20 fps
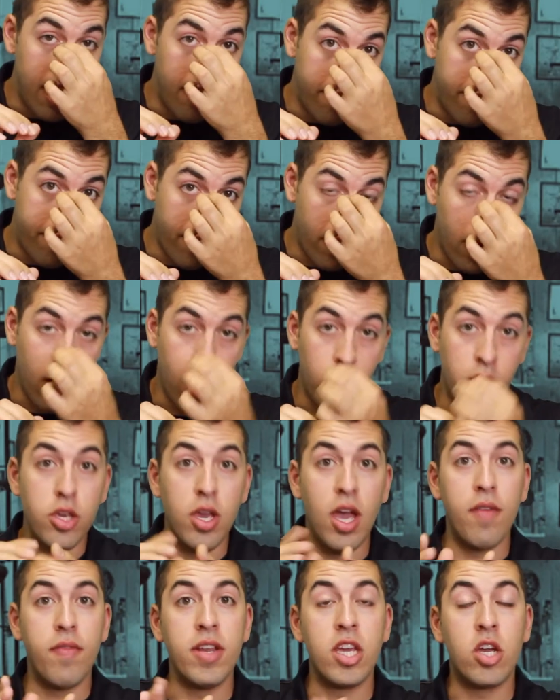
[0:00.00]
If
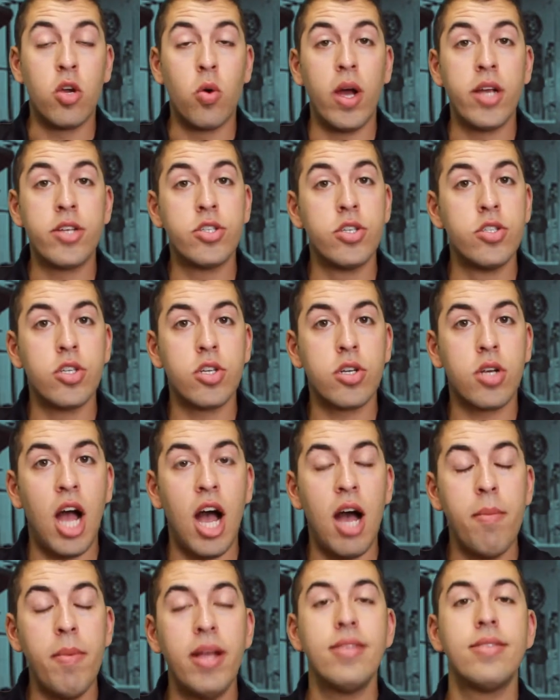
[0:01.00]
you have any questions or
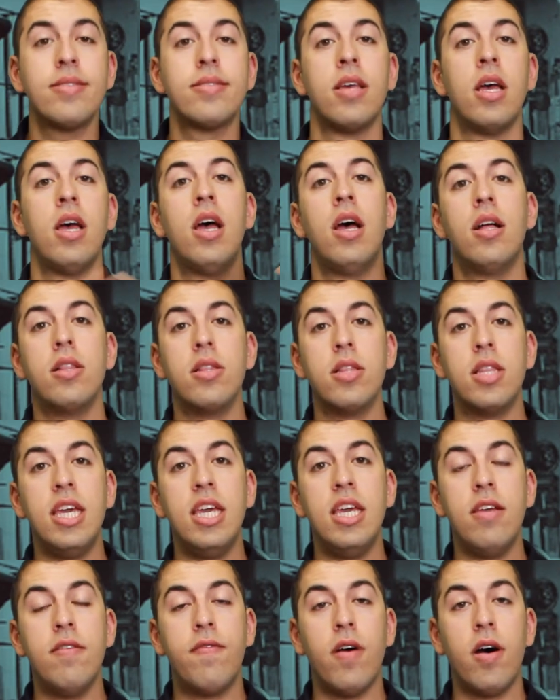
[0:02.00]
comments,
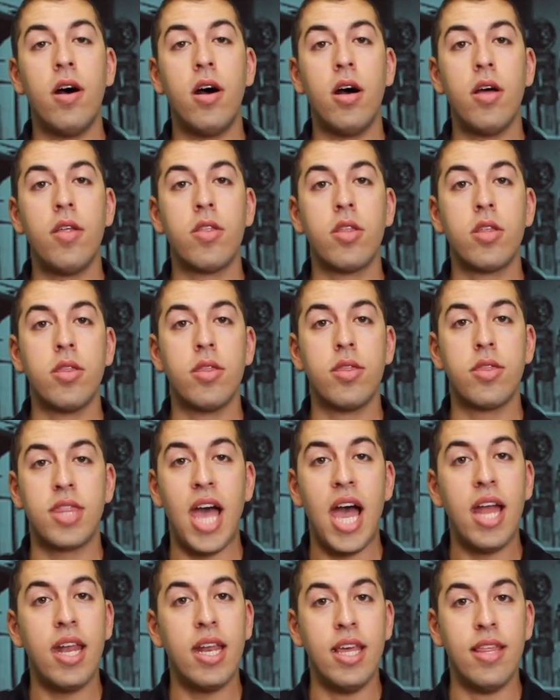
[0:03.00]
leave
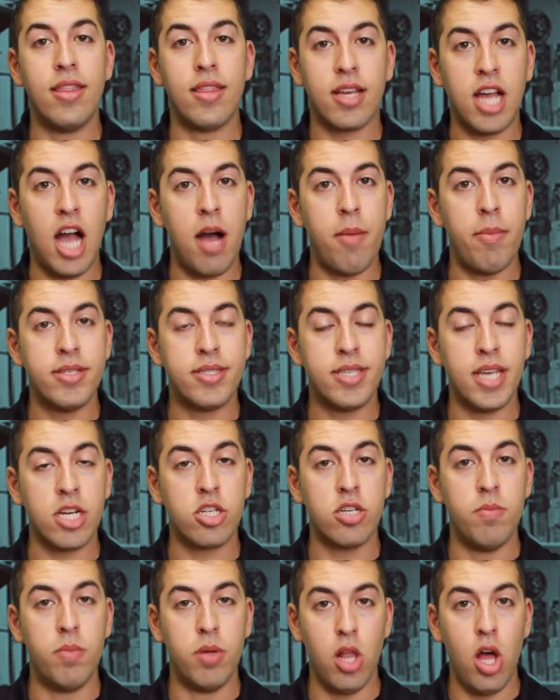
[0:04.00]
that in the comment
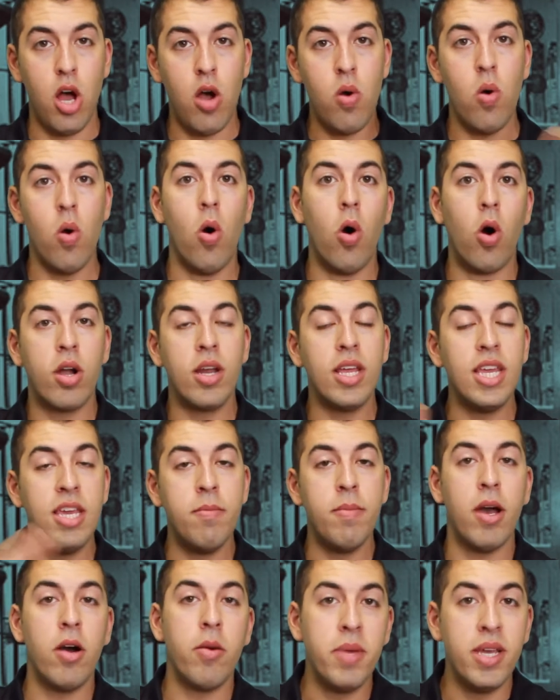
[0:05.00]
section below or
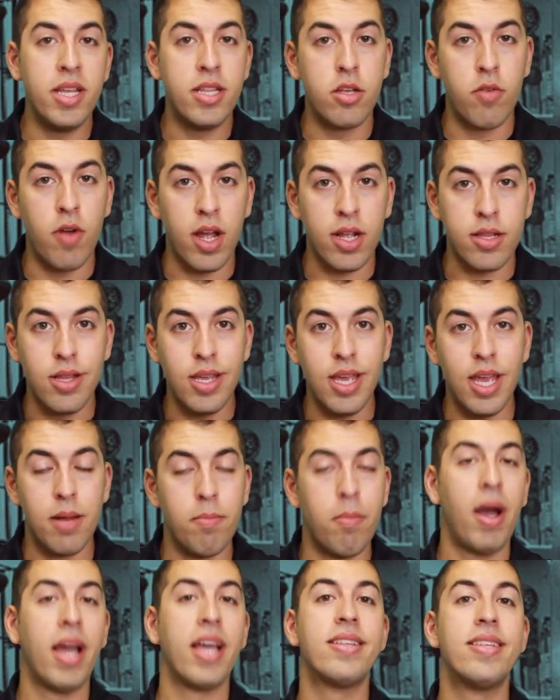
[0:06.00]
email me directly
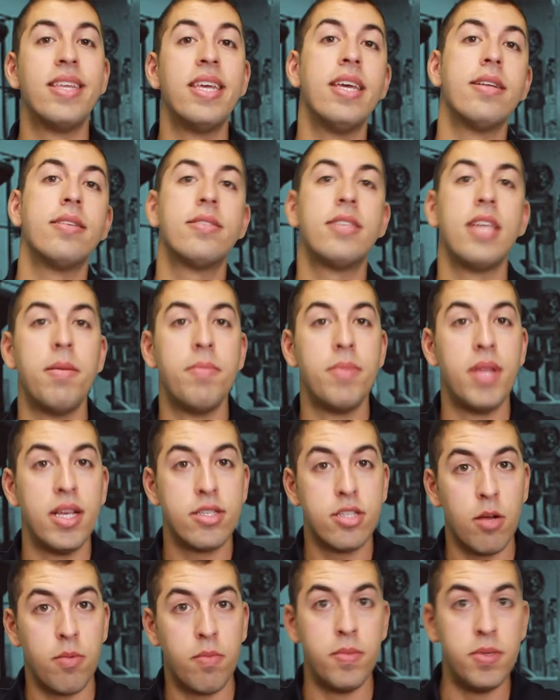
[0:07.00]
at
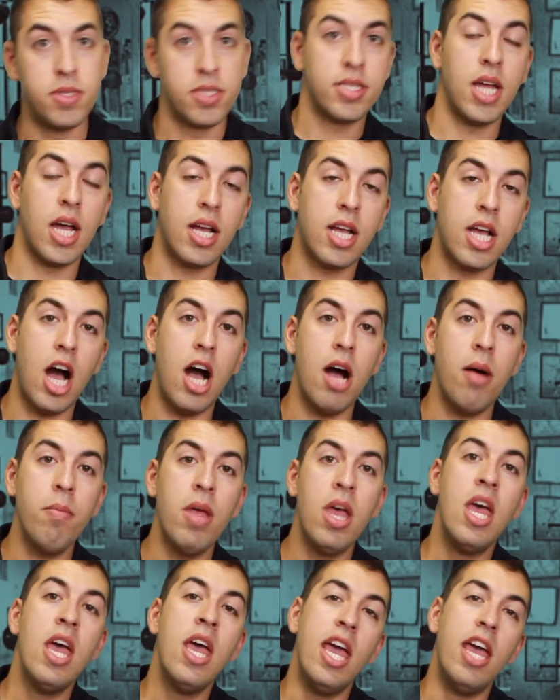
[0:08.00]

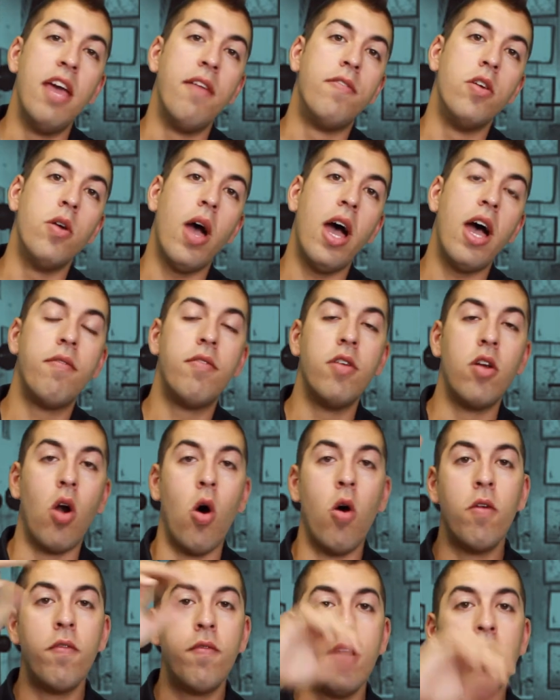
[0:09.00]
mikeb@samedaysupplements.com. If you have
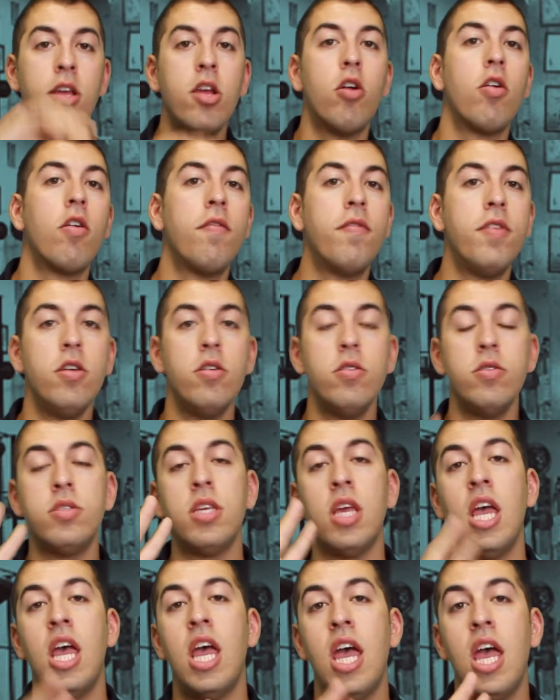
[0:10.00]
your own video
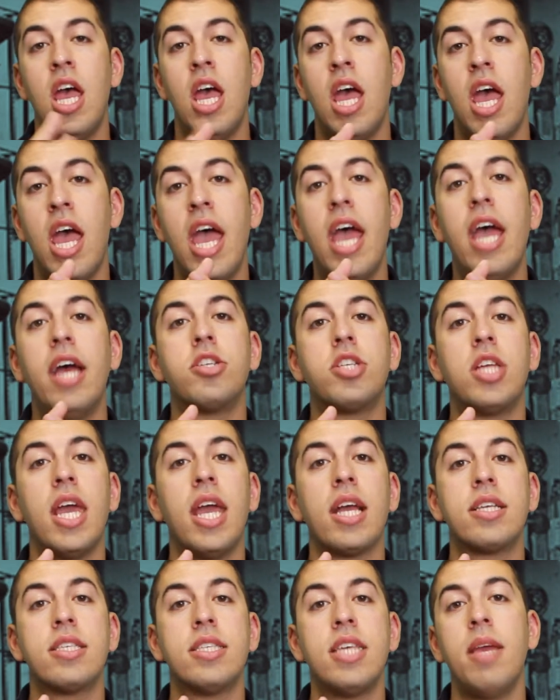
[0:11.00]
reviews,
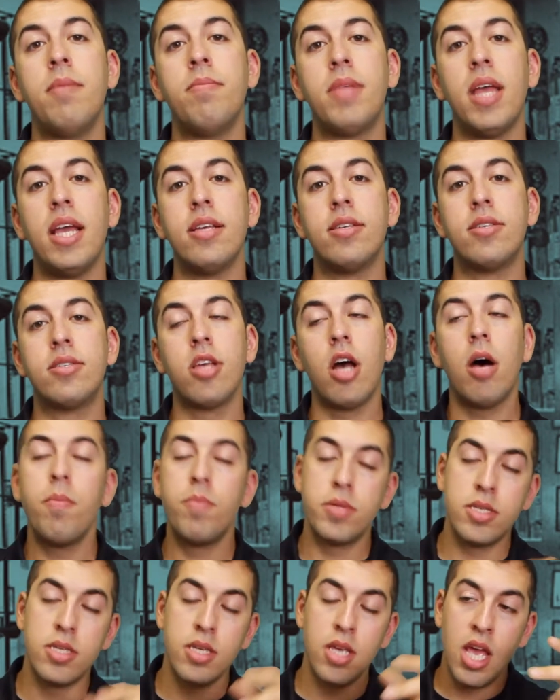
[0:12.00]

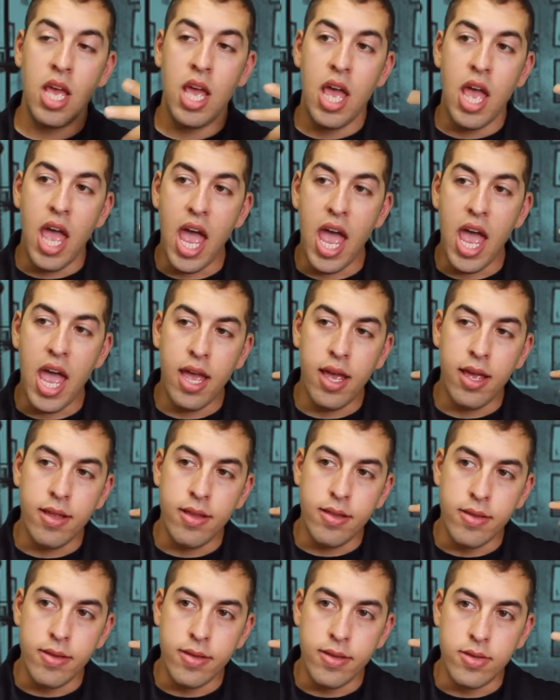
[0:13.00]
#samedaysupps.
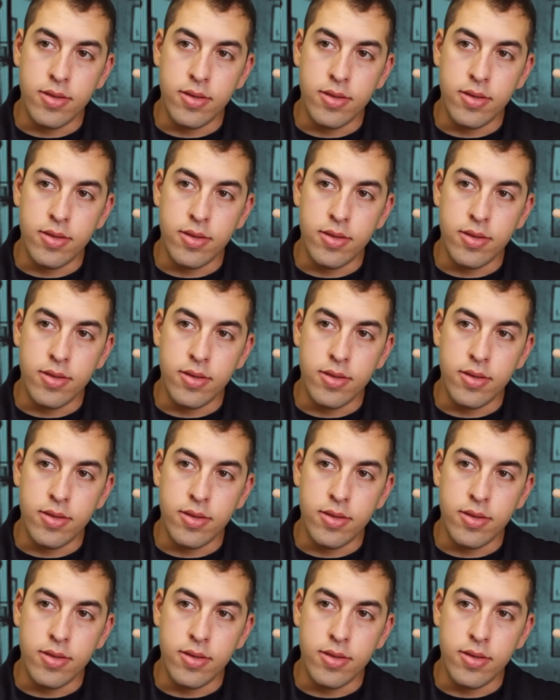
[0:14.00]
And